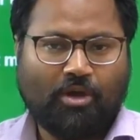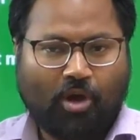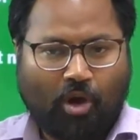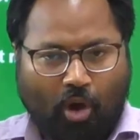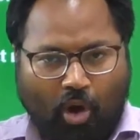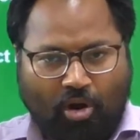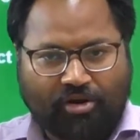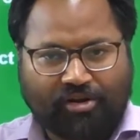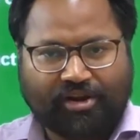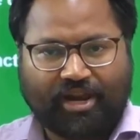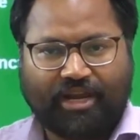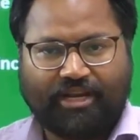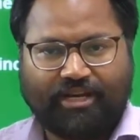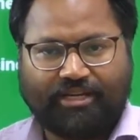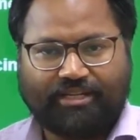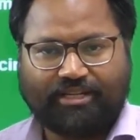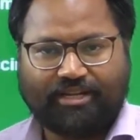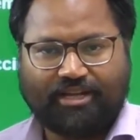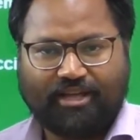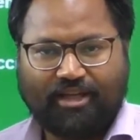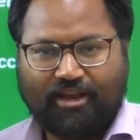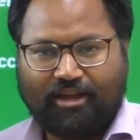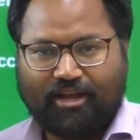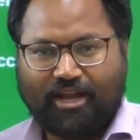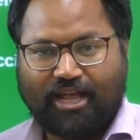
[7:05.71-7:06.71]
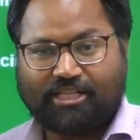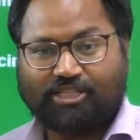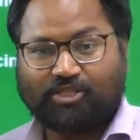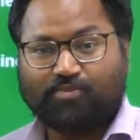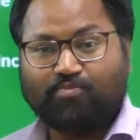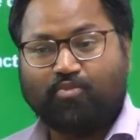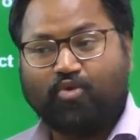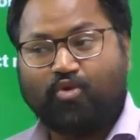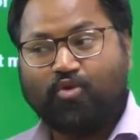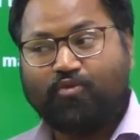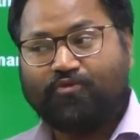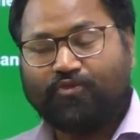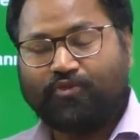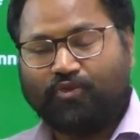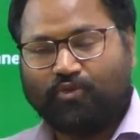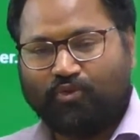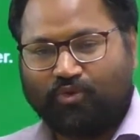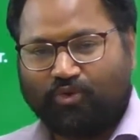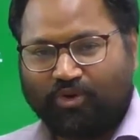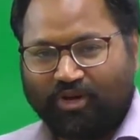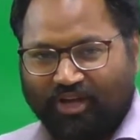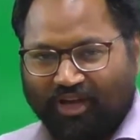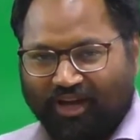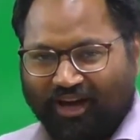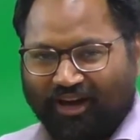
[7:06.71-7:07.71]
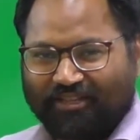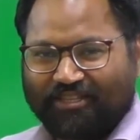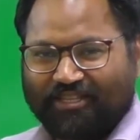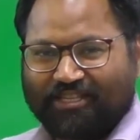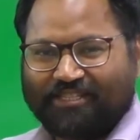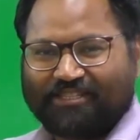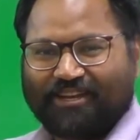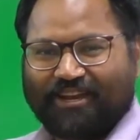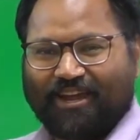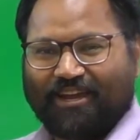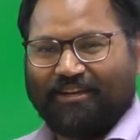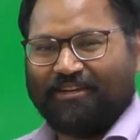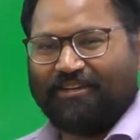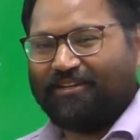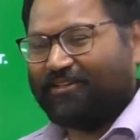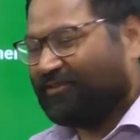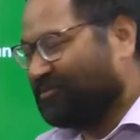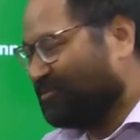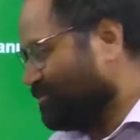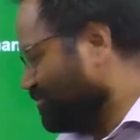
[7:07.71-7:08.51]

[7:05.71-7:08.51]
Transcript: All right, let's move to other slide.